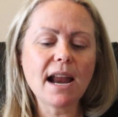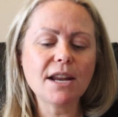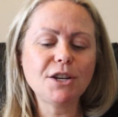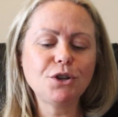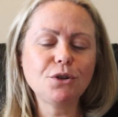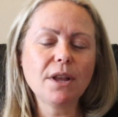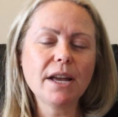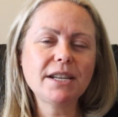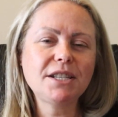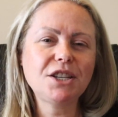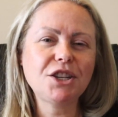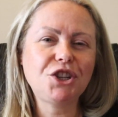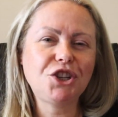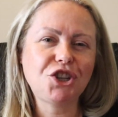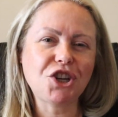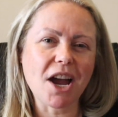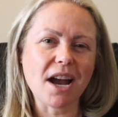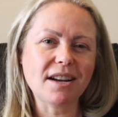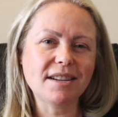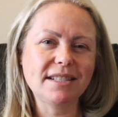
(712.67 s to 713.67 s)
I do like to
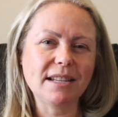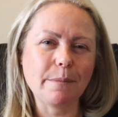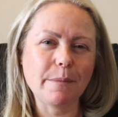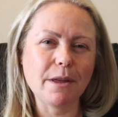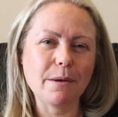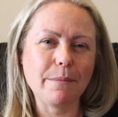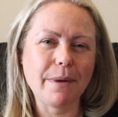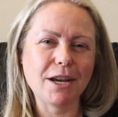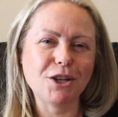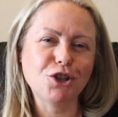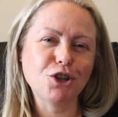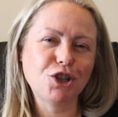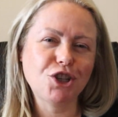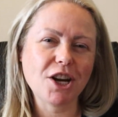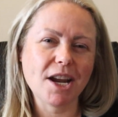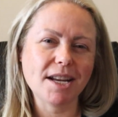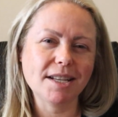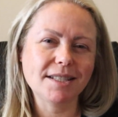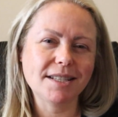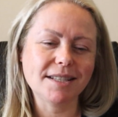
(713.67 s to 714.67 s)
check some of the major
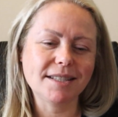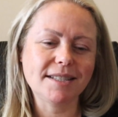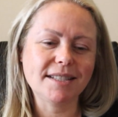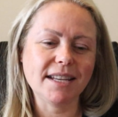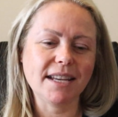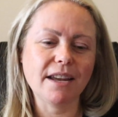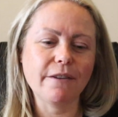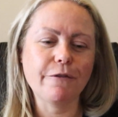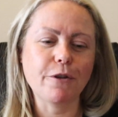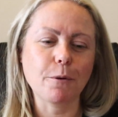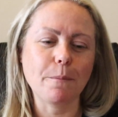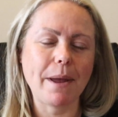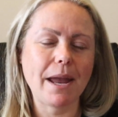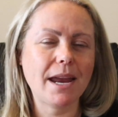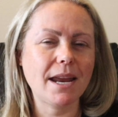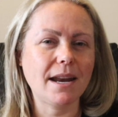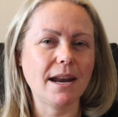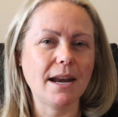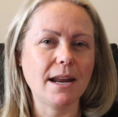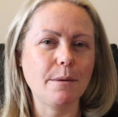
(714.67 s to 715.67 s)
chains and see if they're
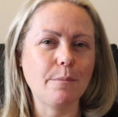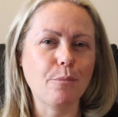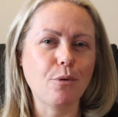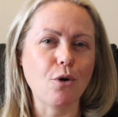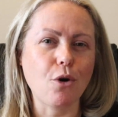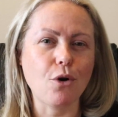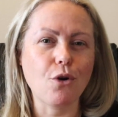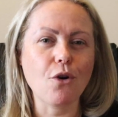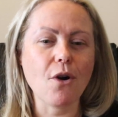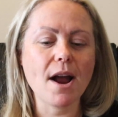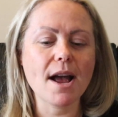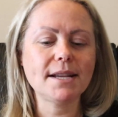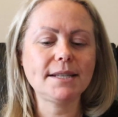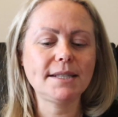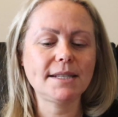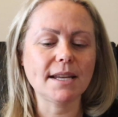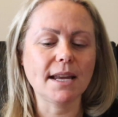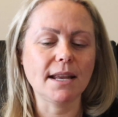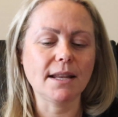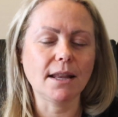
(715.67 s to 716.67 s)
making any
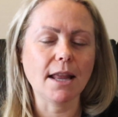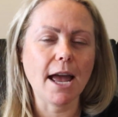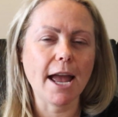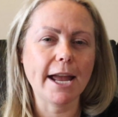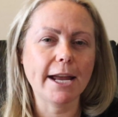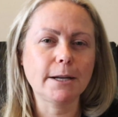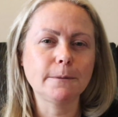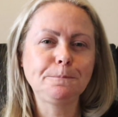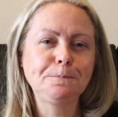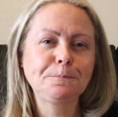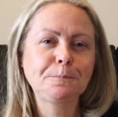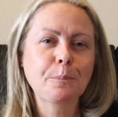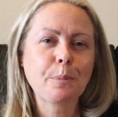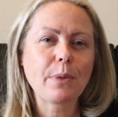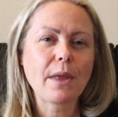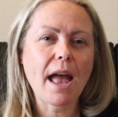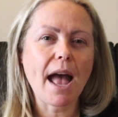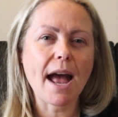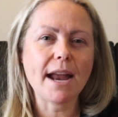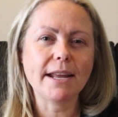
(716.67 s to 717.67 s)
progress in like
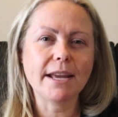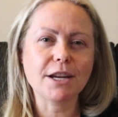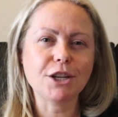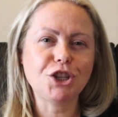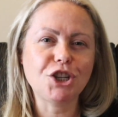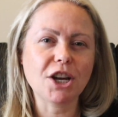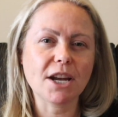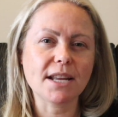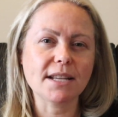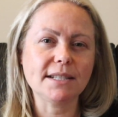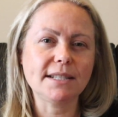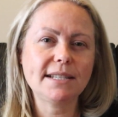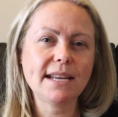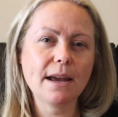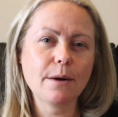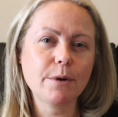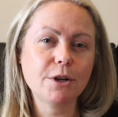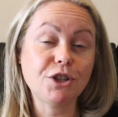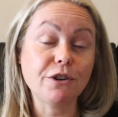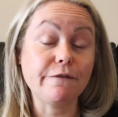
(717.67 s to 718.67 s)
adding a chicken
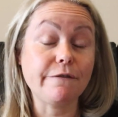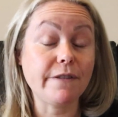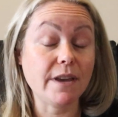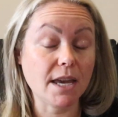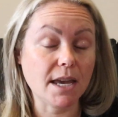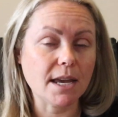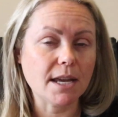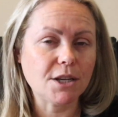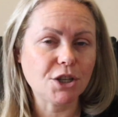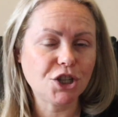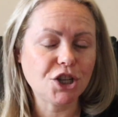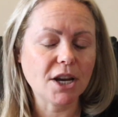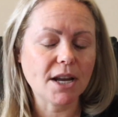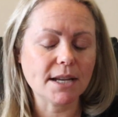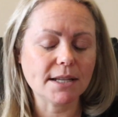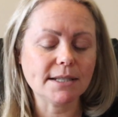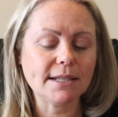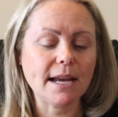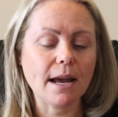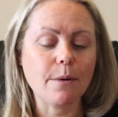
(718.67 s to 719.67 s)
sandwich, a vegan
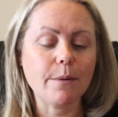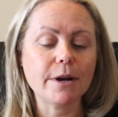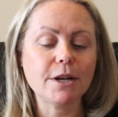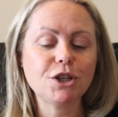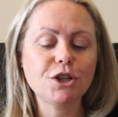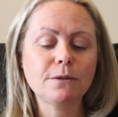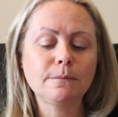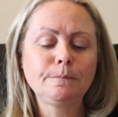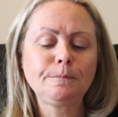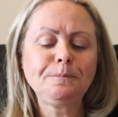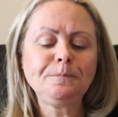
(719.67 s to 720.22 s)
chicken sandwich.